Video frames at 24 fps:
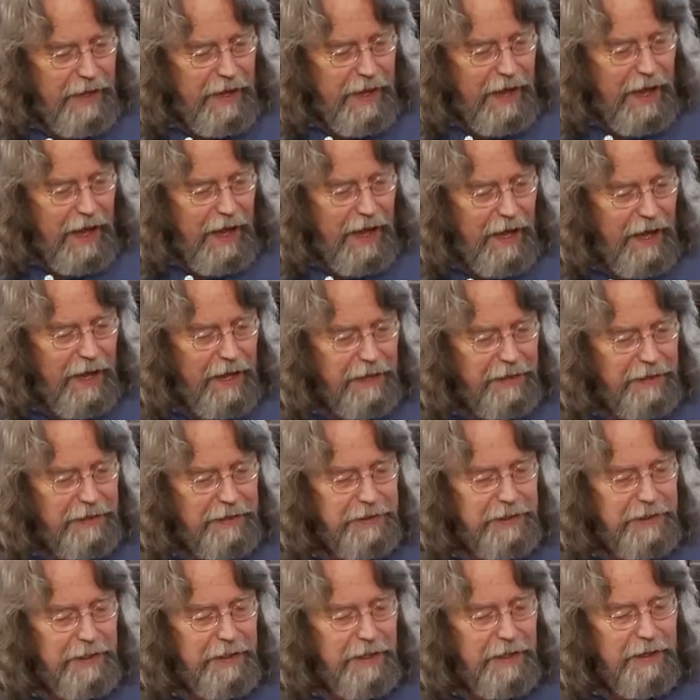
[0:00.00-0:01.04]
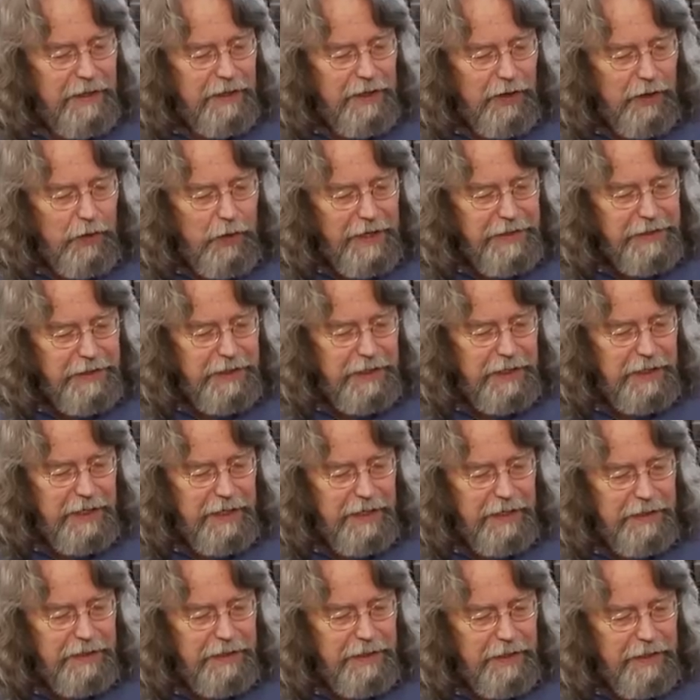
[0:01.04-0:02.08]
And the question
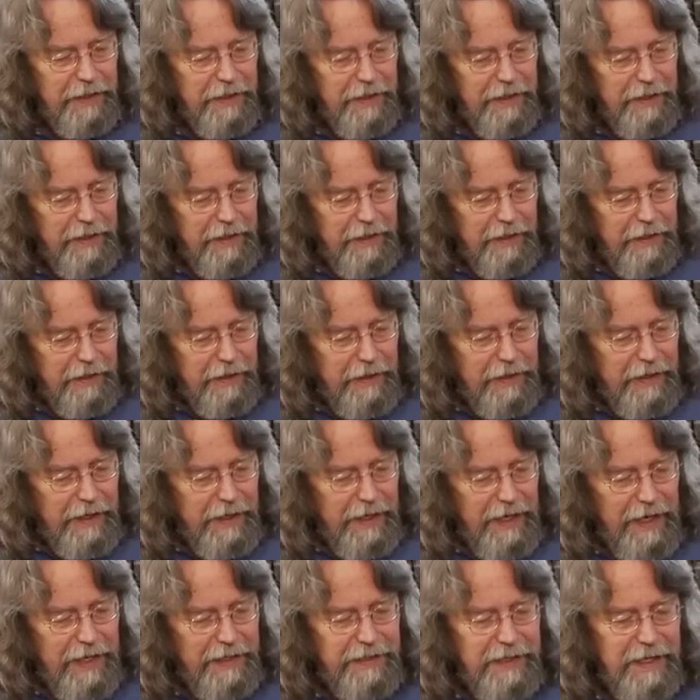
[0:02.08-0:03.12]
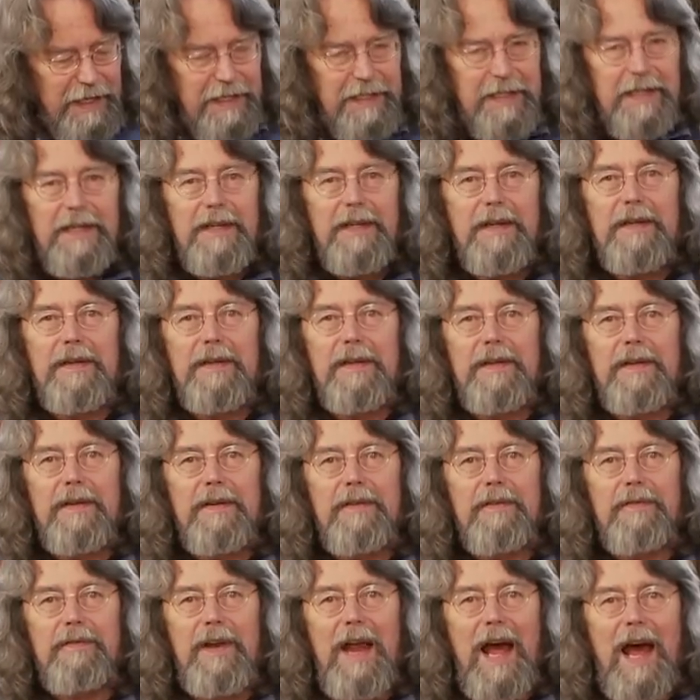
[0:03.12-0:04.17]
is, is it
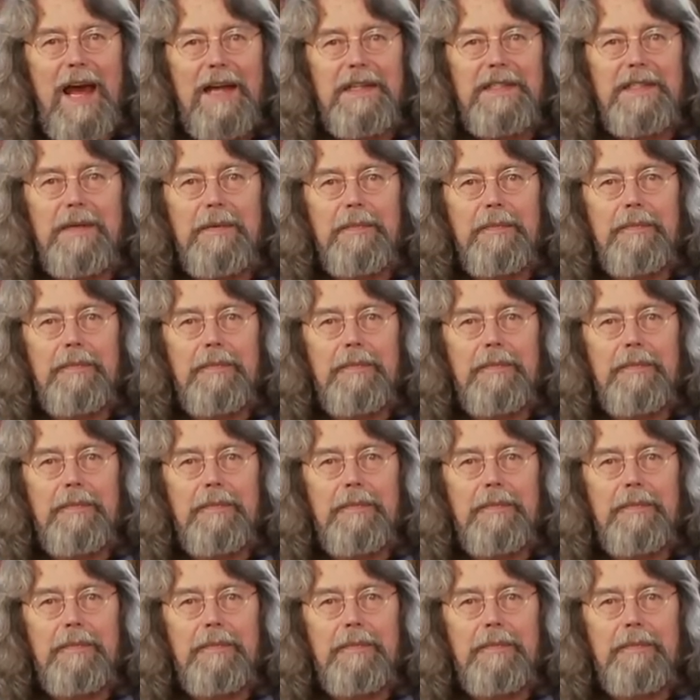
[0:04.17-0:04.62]
flat?